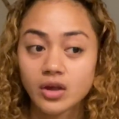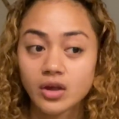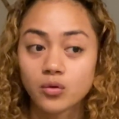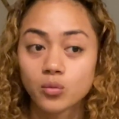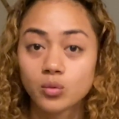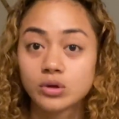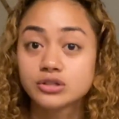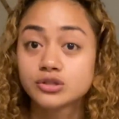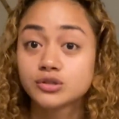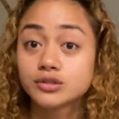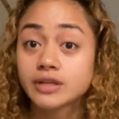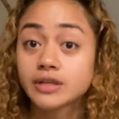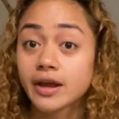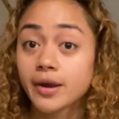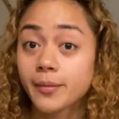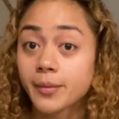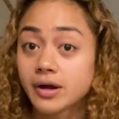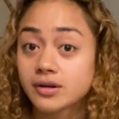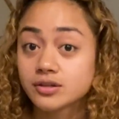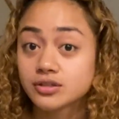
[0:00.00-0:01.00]
What you say
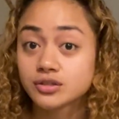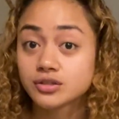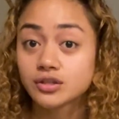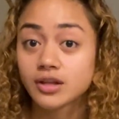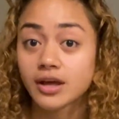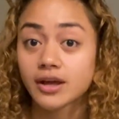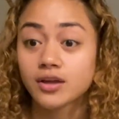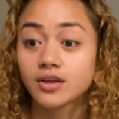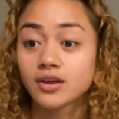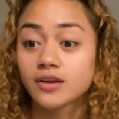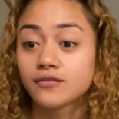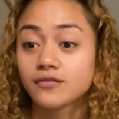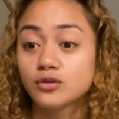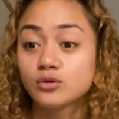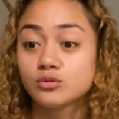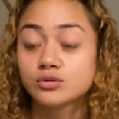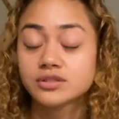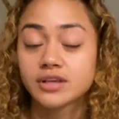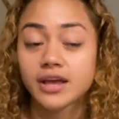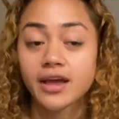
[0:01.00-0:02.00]
about you, like, if you
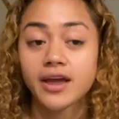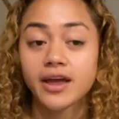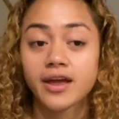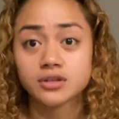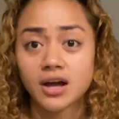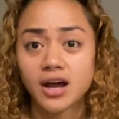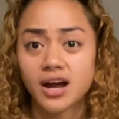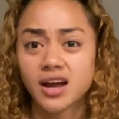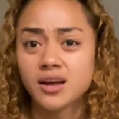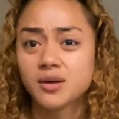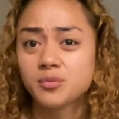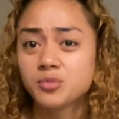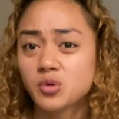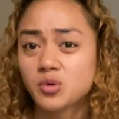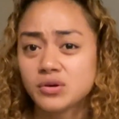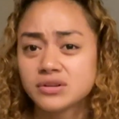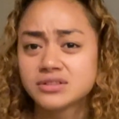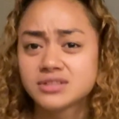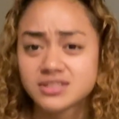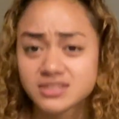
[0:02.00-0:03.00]
say, I am
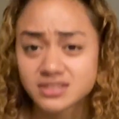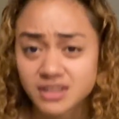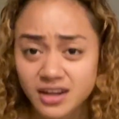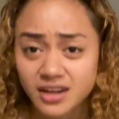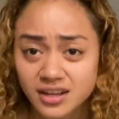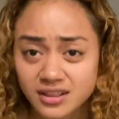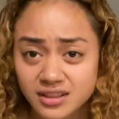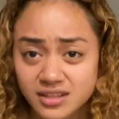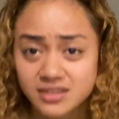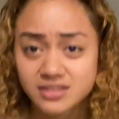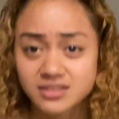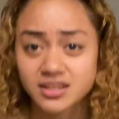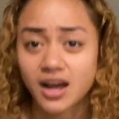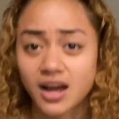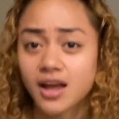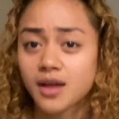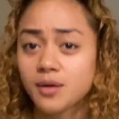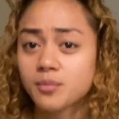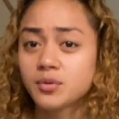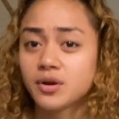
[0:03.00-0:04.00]
going to suck at this, I
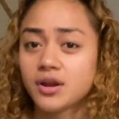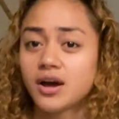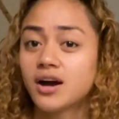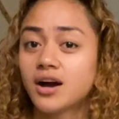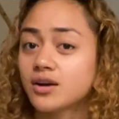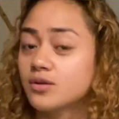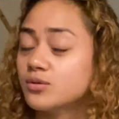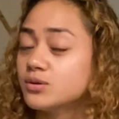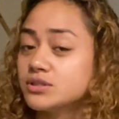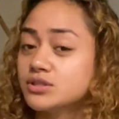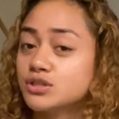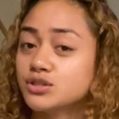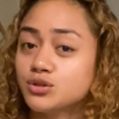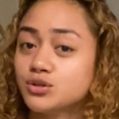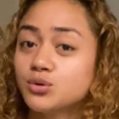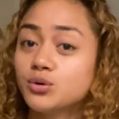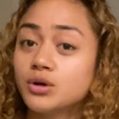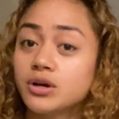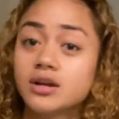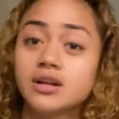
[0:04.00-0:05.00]
am not going to do
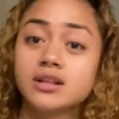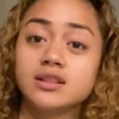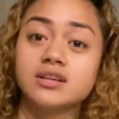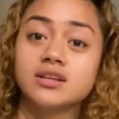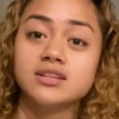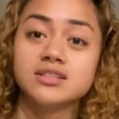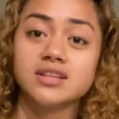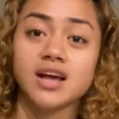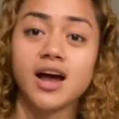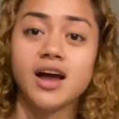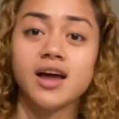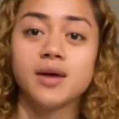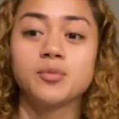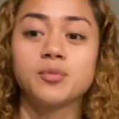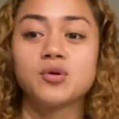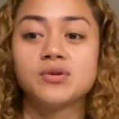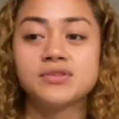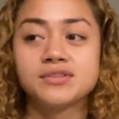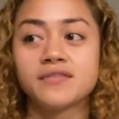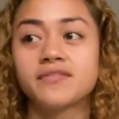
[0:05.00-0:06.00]
good at this, I am
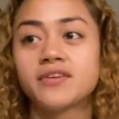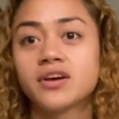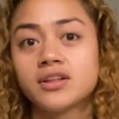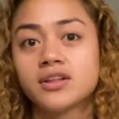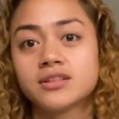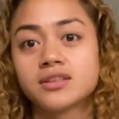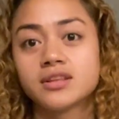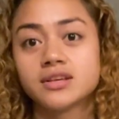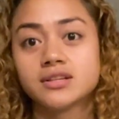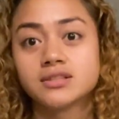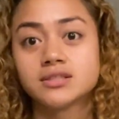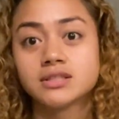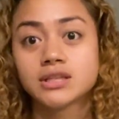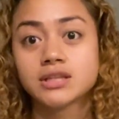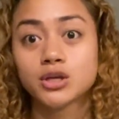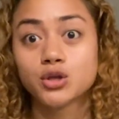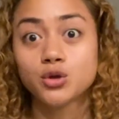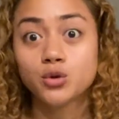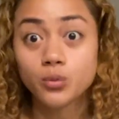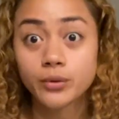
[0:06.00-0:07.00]
going to fail at this,
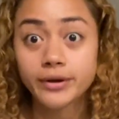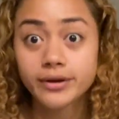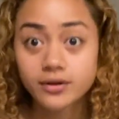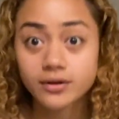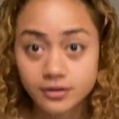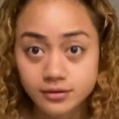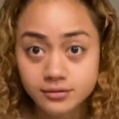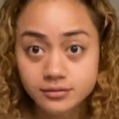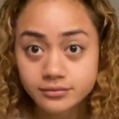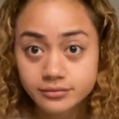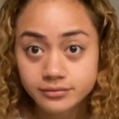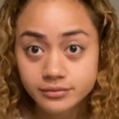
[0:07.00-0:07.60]
you will.